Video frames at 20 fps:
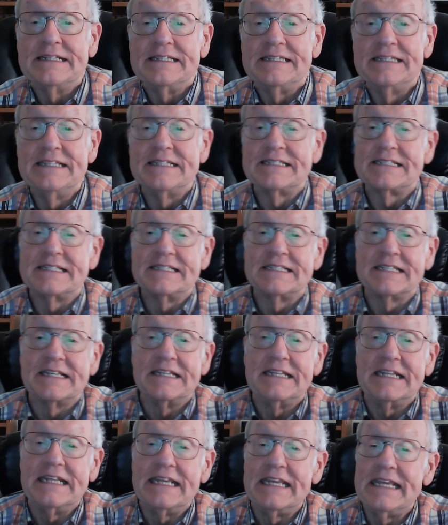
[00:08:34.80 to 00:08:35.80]
This is
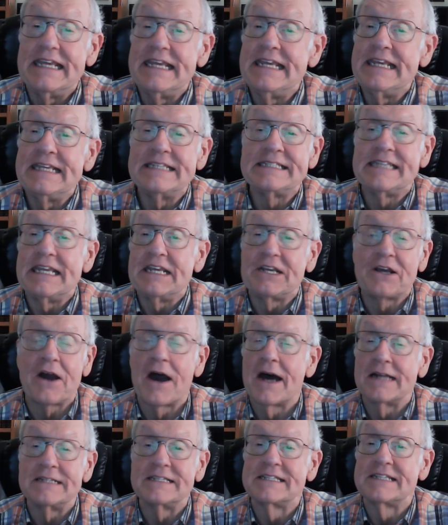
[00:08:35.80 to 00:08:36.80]
an easy
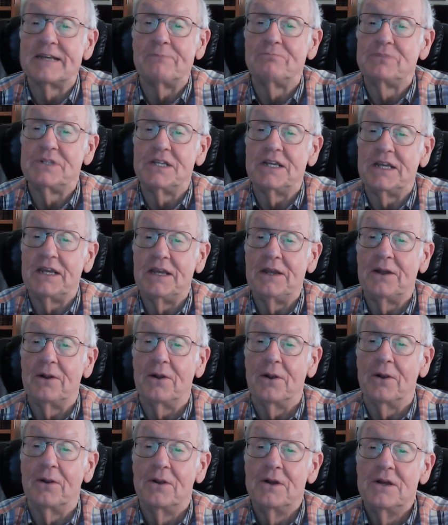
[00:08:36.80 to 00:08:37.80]
concept to
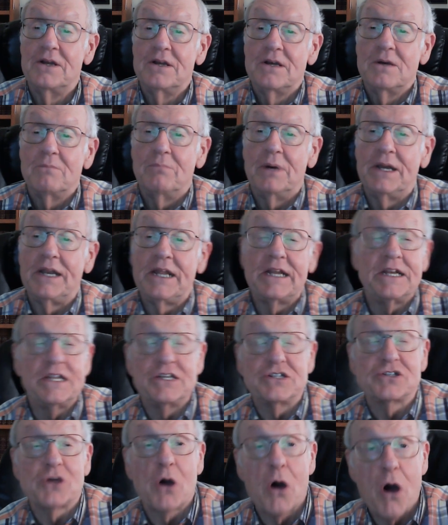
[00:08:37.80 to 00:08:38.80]
hear, but it
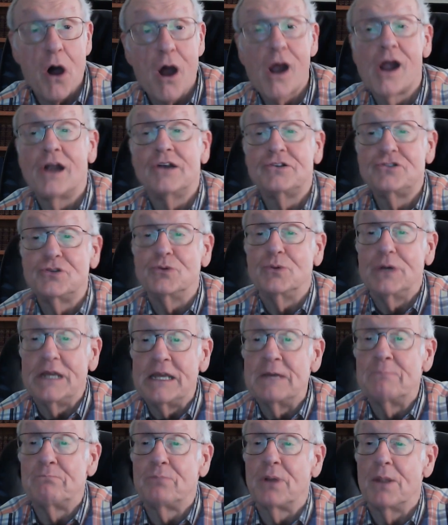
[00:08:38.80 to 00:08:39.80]
is hard to
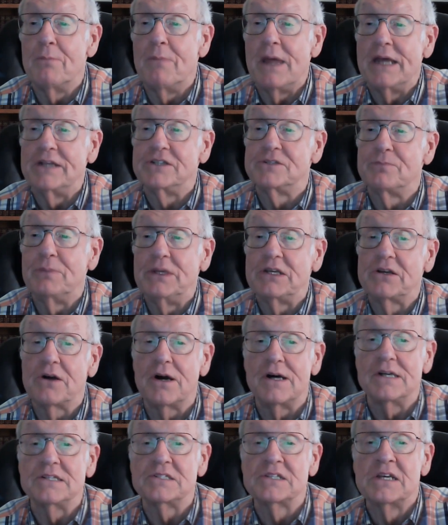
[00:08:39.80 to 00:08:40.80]
implement
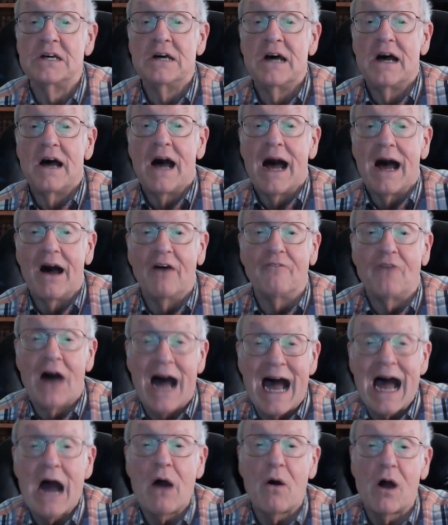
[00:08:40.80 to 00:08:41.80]
because of
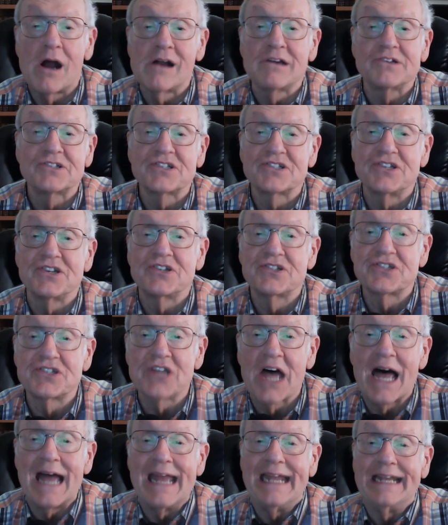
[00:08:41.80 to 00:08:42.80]
how our
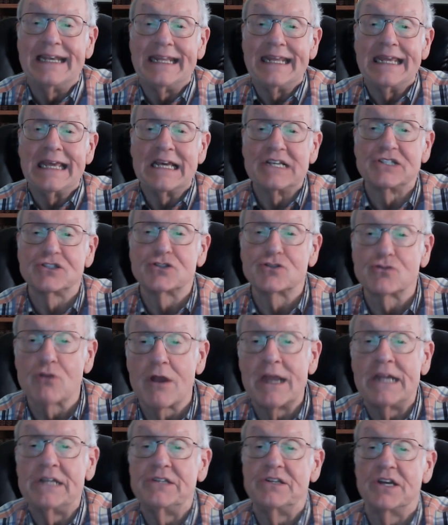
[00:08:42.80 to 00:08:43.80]
society has
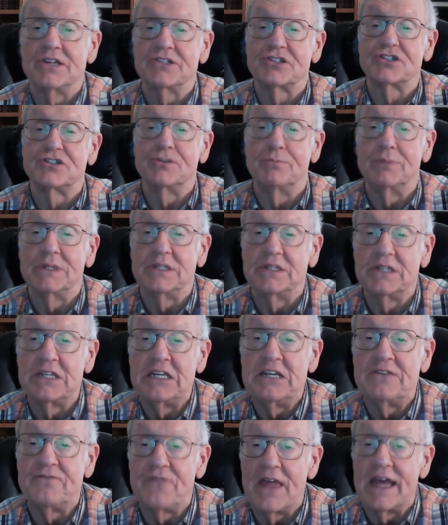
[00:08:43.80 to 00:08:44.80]
trained us to
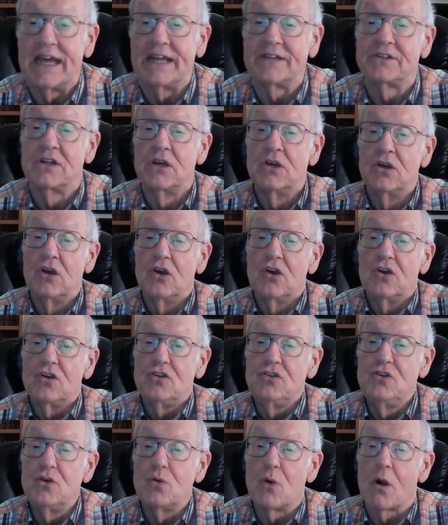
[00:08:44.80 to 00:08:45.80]
believe that
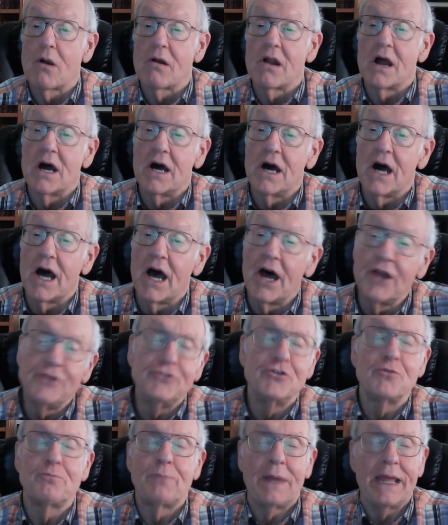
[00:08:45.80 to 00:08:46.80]
you are
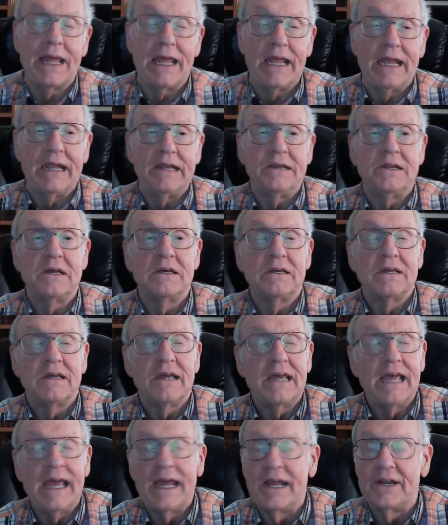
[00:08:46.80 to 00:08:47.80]
underpaid
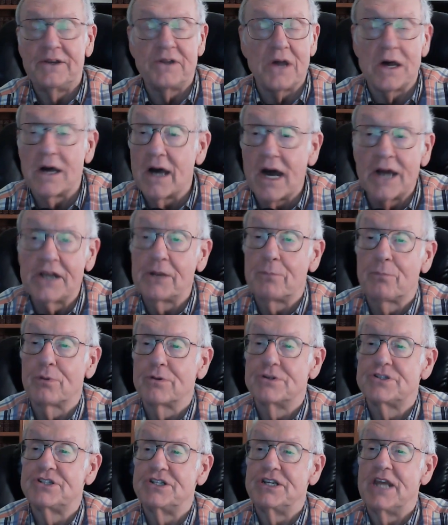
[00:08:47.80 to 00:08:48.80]
and
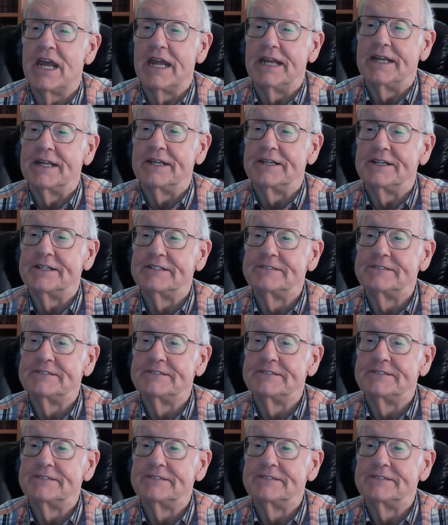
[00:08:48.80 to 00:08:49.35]
unappreciated.